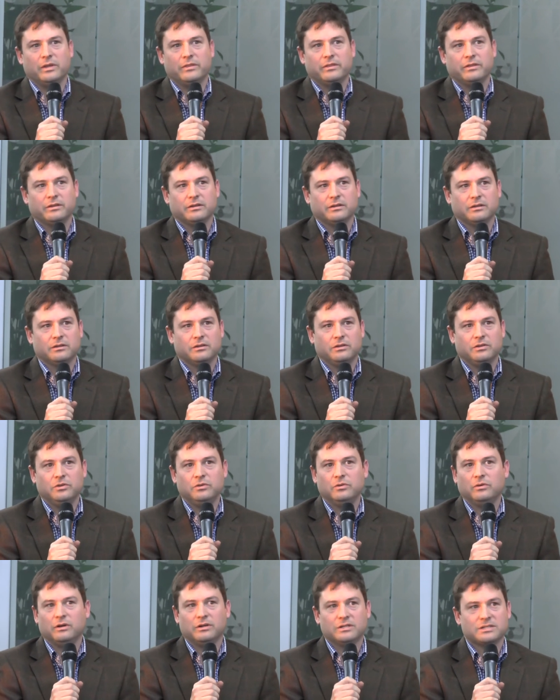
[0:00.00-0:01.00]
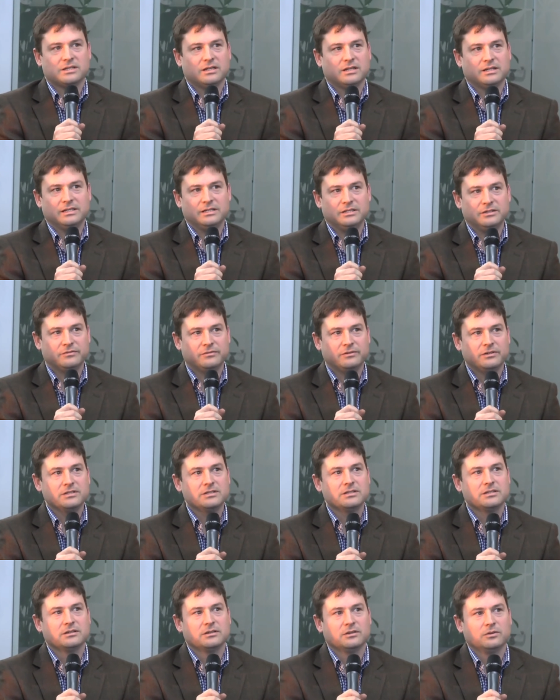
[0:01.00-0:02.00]
whether you are slightly
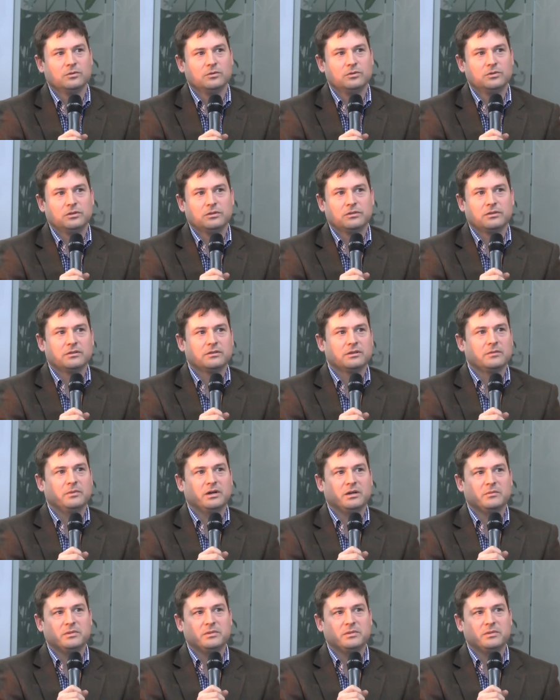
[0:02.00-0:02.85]
different or do you think there